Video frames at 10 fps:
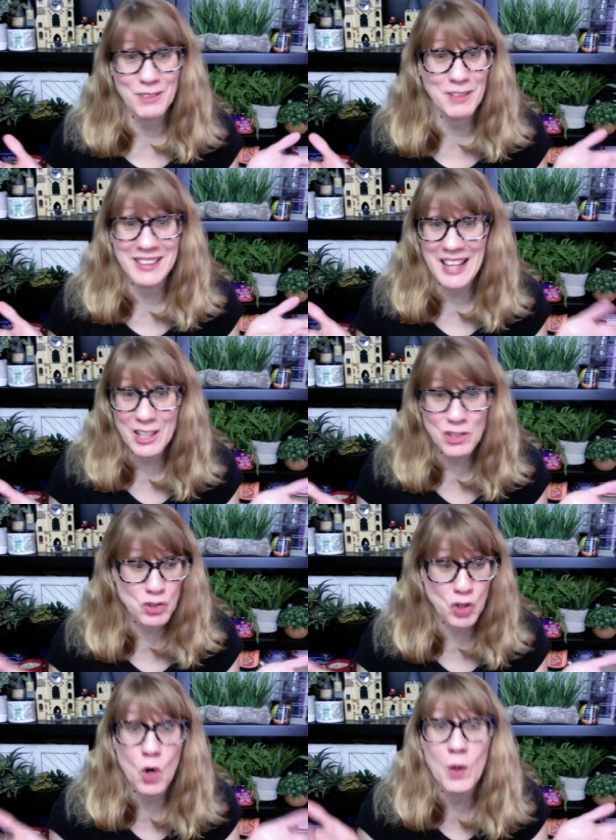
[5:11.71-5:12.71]
I'm like, that
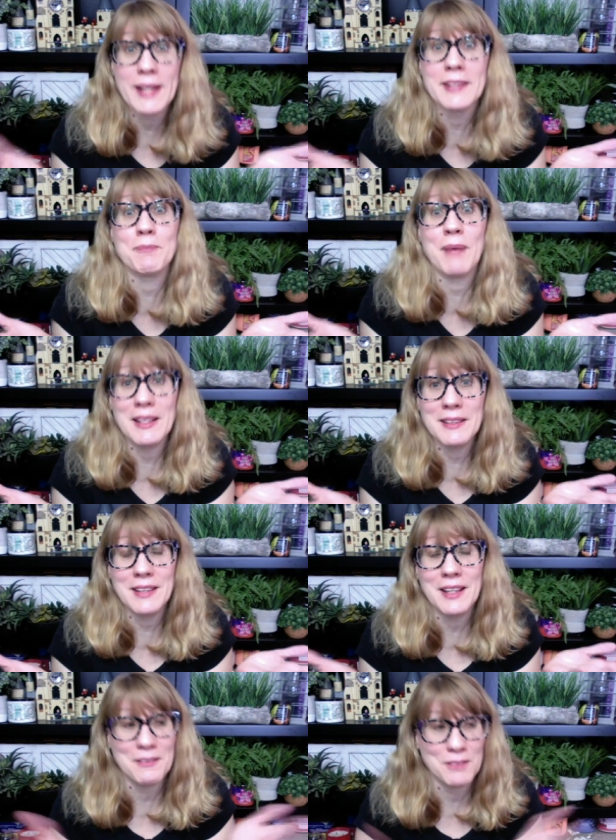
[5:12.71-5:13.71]
is so
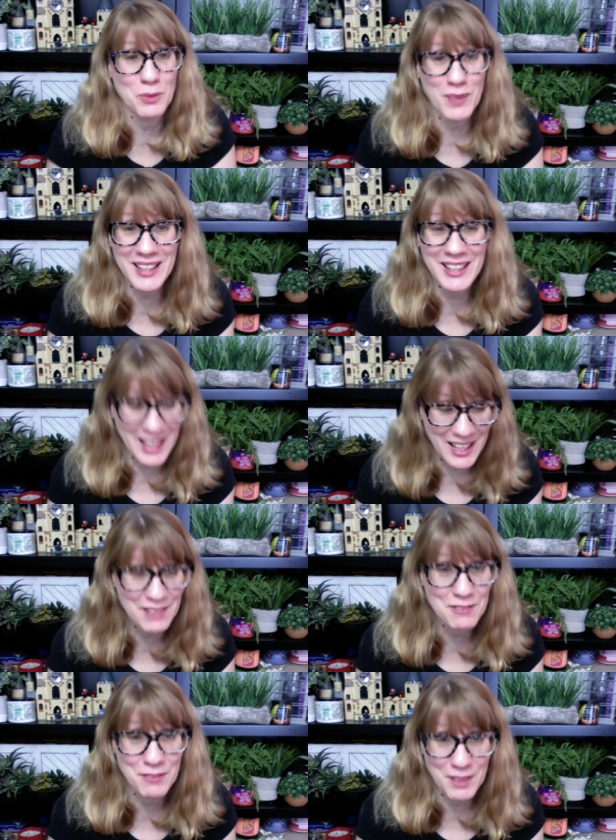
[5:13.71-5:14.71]
expensive,
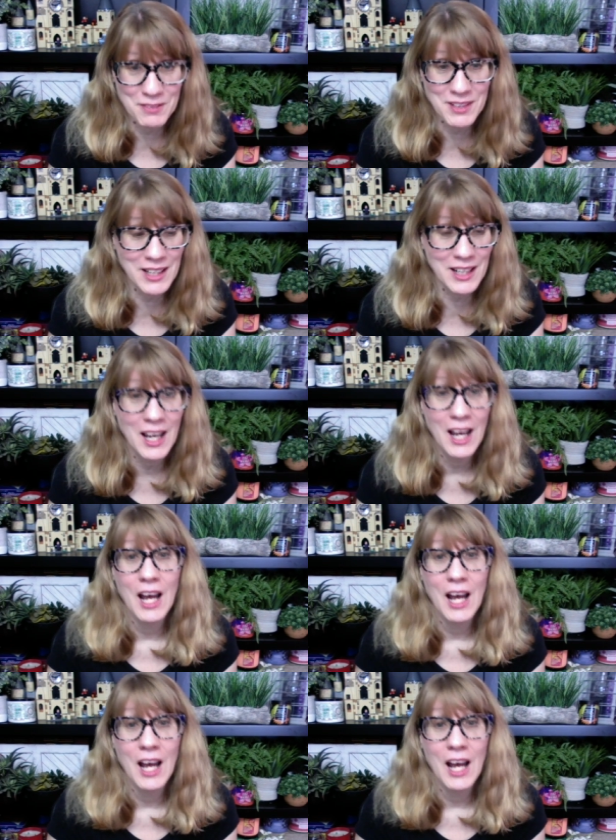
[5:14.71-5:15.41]
$29.50?